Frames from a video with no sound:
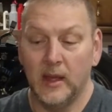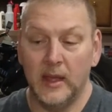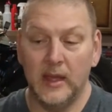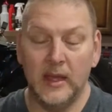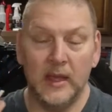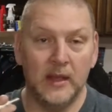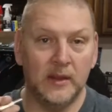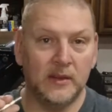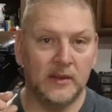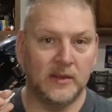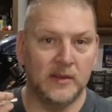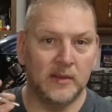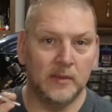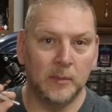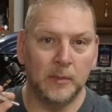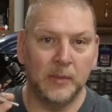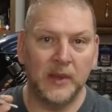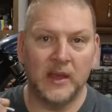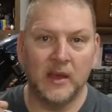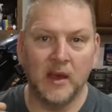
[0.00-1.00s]
It's
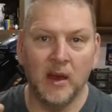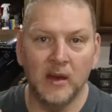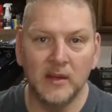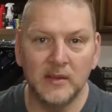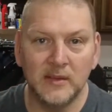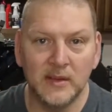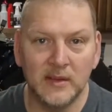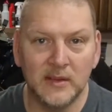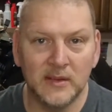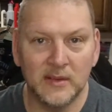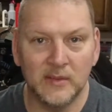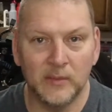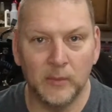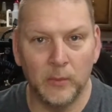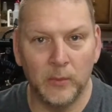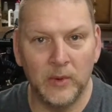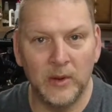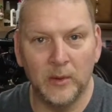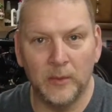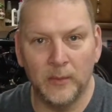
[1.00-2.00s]
because it's
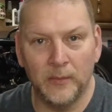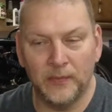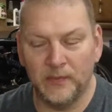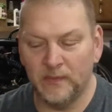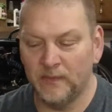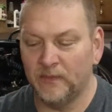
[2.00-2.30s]
real